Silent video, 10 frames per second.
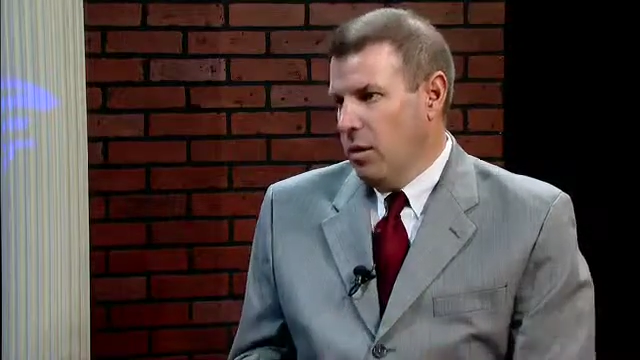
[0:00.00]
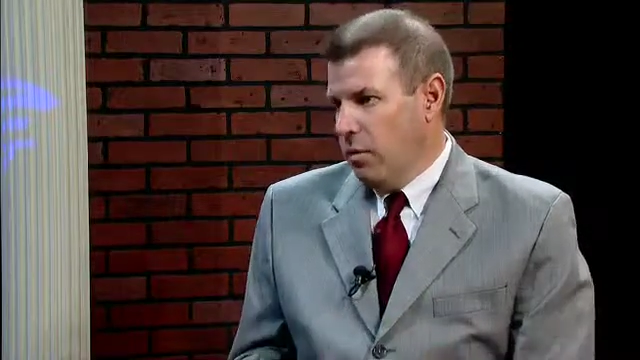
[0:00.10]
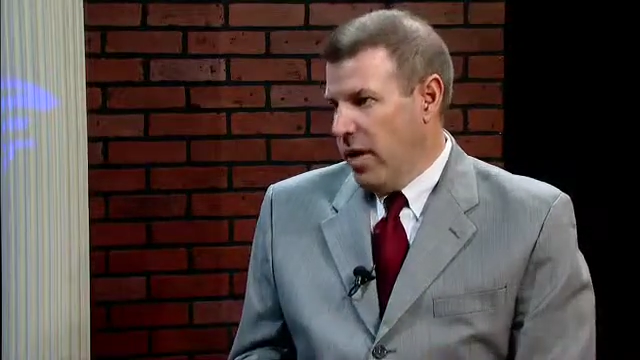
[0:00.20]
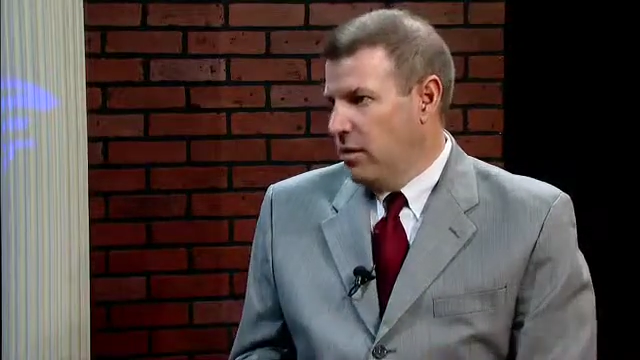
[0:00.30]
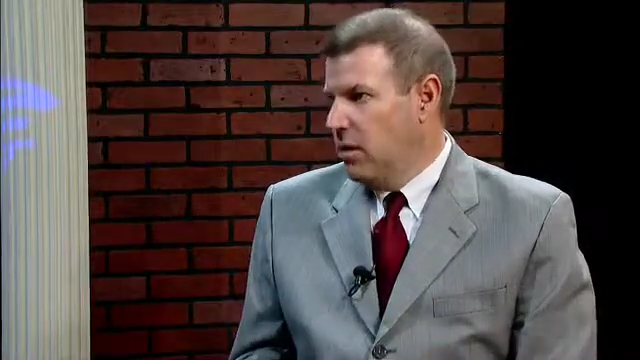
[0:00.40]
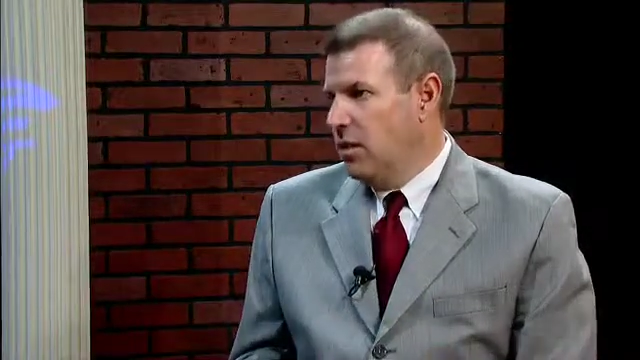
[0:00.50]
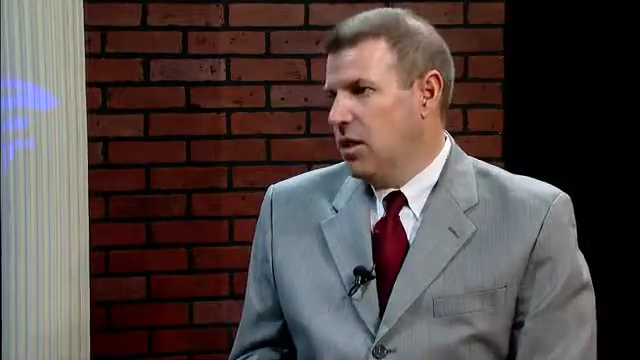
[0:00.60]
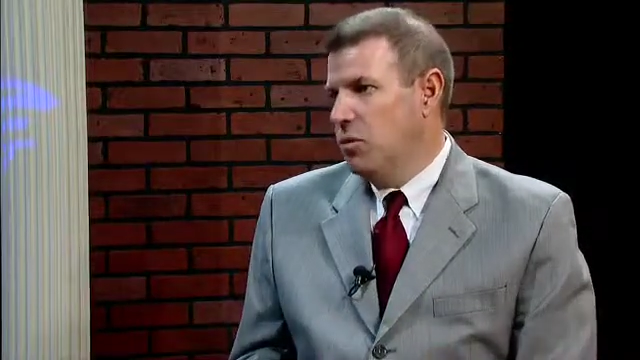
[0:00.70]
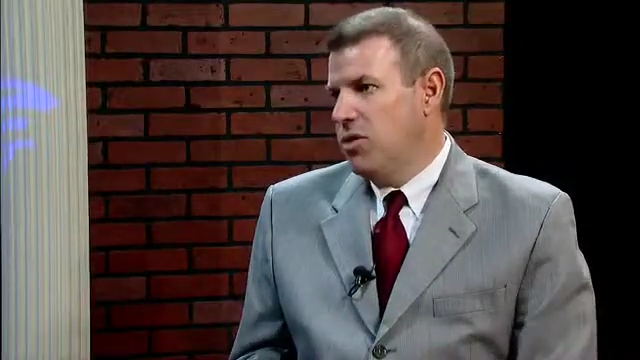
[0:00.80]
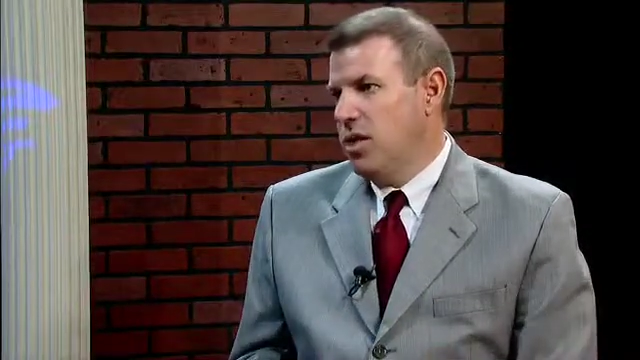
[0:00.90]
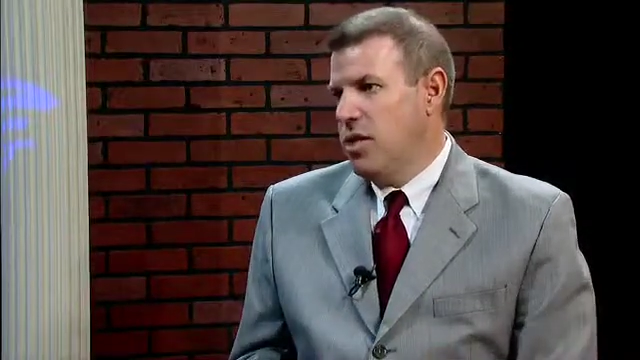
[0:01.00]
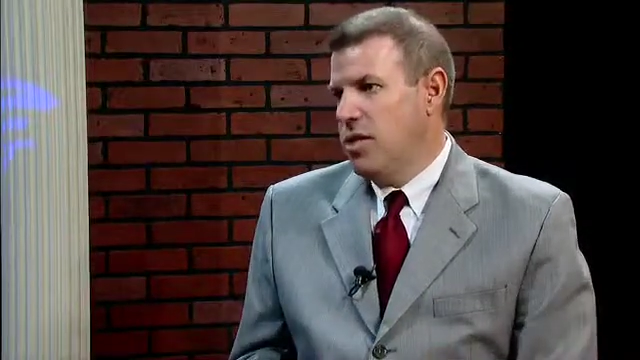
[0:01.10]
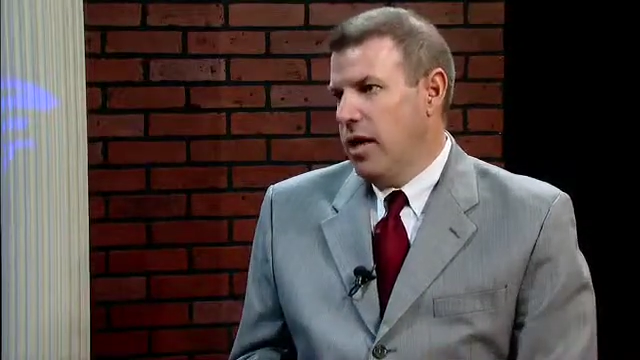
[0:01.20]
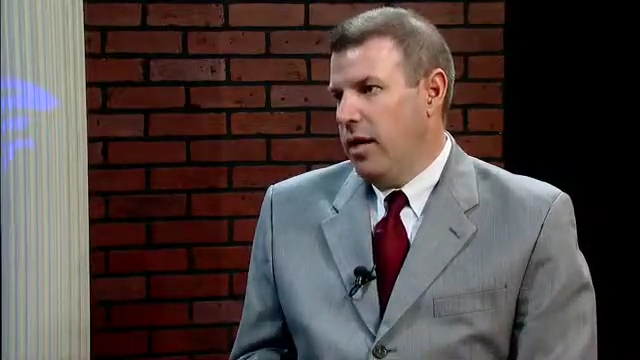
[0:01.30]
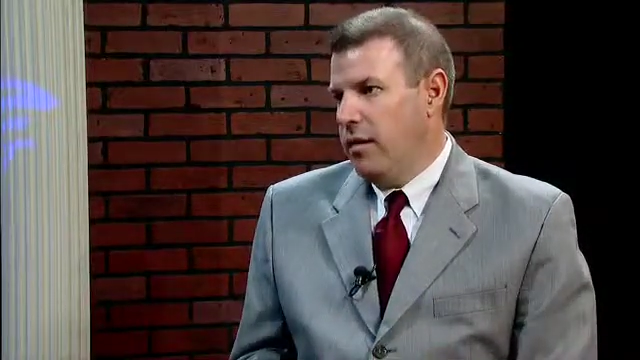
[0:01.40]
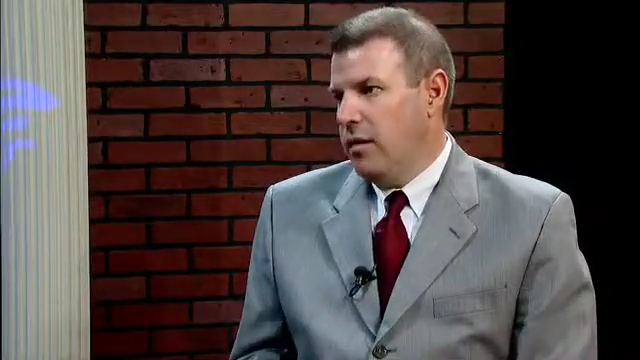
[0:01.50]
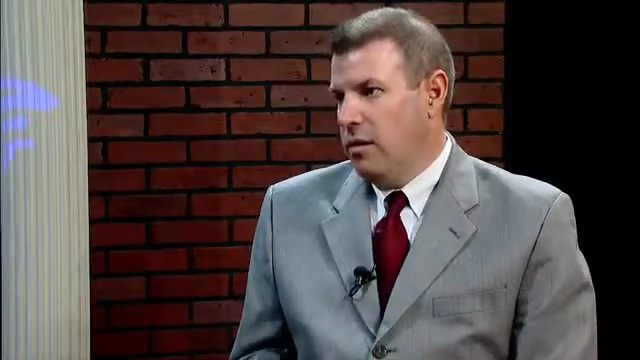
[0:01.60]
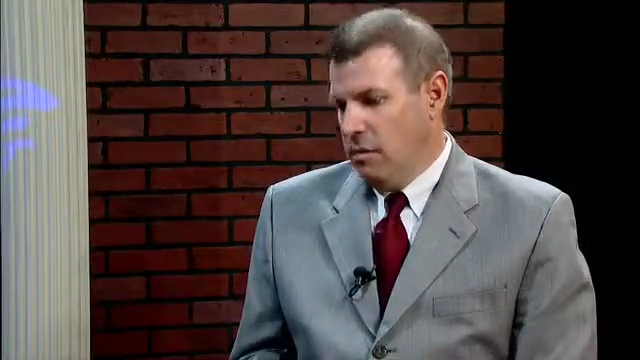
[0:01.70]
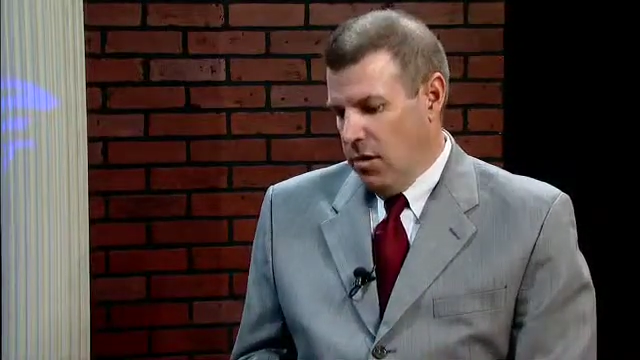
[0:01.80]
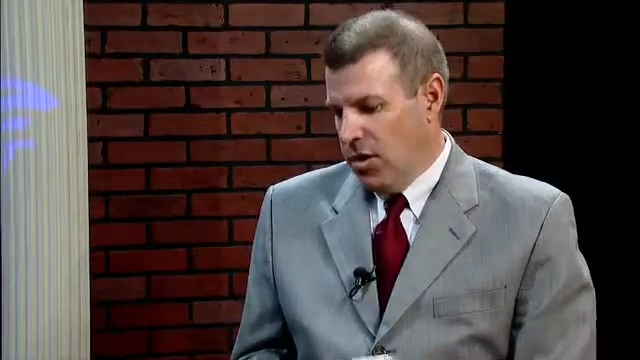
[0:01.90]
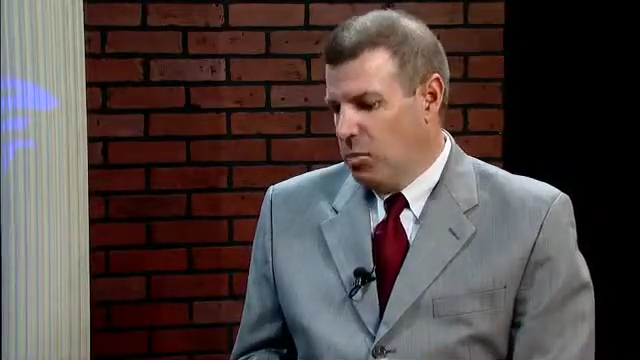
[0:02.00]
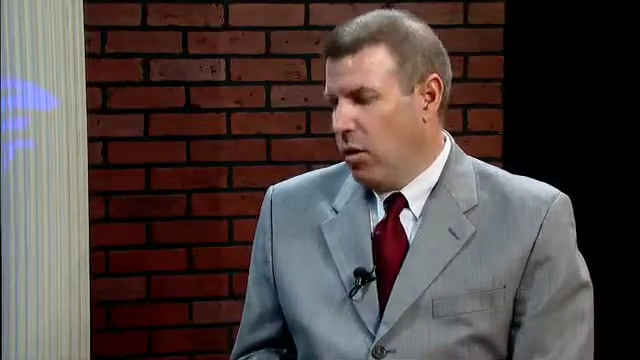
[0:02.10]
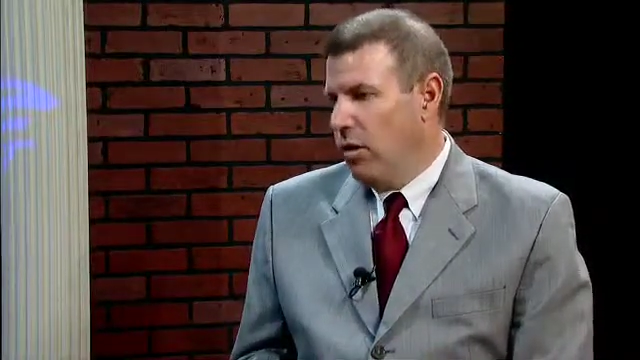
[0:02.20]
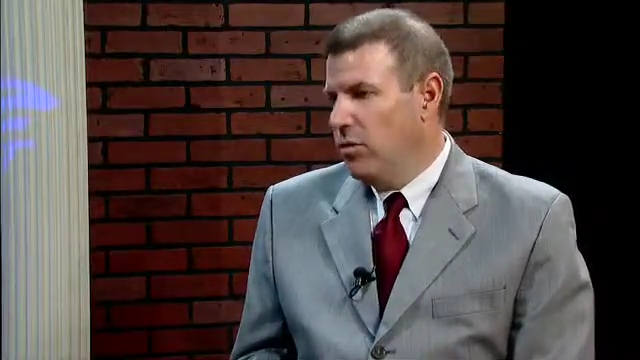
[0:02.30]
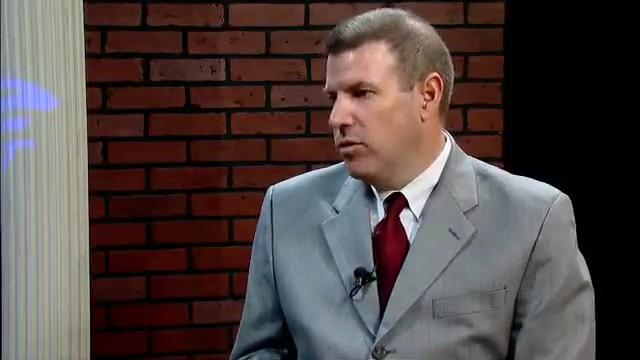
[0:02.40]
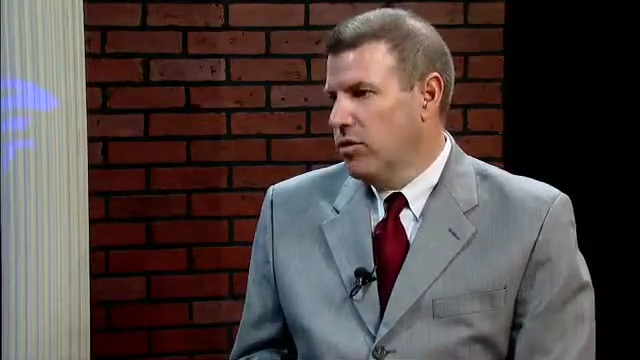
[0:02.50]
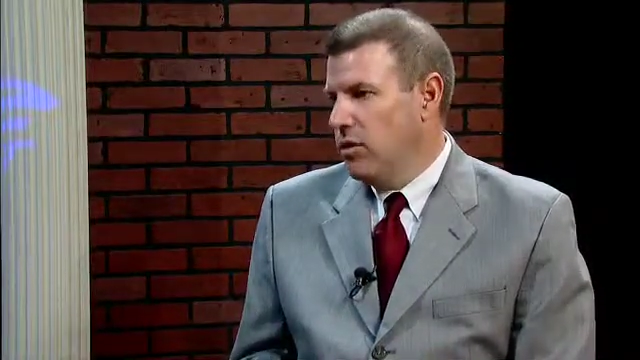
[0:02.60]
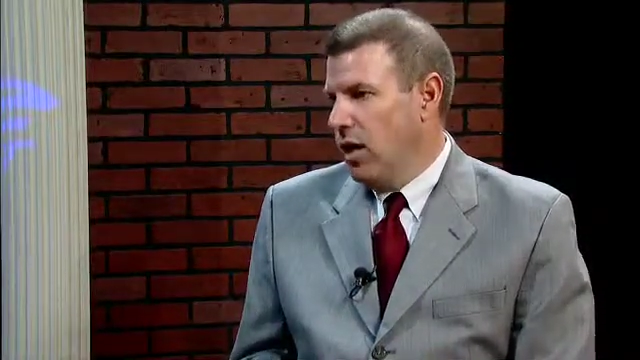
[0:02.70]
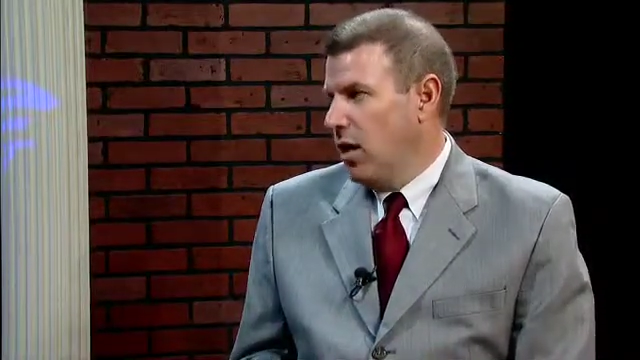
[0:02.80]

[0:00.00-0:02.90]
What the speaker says: Mike Duncan with Sage Island, Reggie Barnes